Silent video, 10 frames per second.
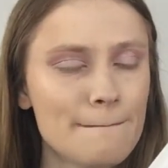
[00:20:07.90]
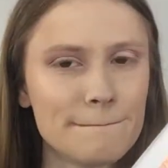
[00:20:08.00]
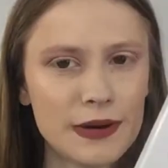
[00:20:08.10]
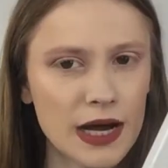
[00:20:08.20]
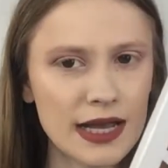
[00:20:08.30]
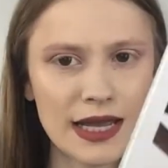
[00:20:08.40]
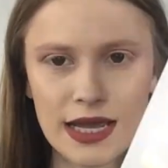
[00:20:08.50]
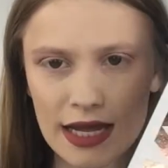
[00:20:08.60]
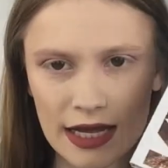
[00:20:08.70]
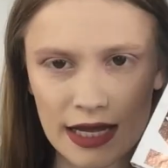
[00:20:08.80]
but
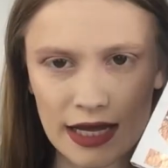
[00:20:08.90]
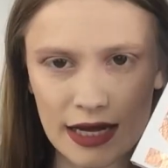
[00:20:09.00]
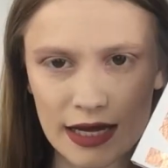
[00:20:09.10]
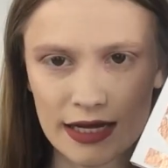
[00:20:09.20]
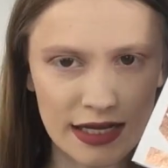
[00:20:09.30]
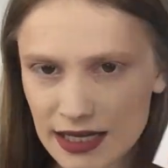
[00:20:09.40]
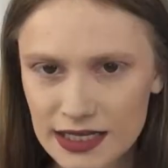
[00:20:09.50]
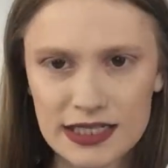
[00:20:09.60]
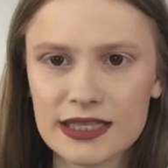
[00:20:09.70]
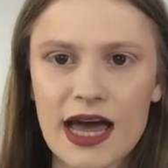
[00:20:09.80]
it
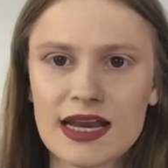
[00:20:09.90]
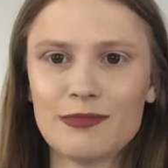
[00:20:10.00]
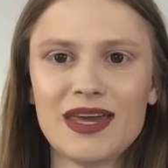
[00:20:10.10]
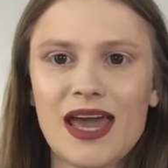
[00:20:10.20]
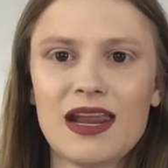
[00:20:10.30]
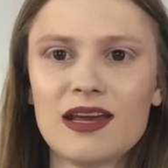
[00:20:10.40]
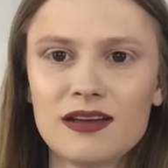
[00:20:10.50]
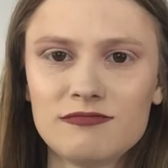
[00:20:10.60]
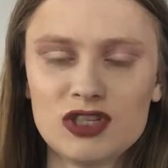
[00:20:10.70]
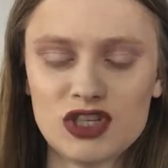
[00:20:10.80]
did that in the beginning,
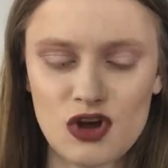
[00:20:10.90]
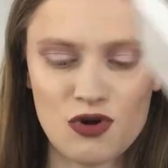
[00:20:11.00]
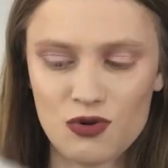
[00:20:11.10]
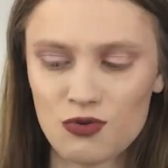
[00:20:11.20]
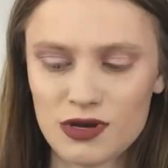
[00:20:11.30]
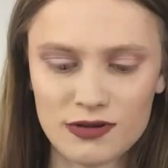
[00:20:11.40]
so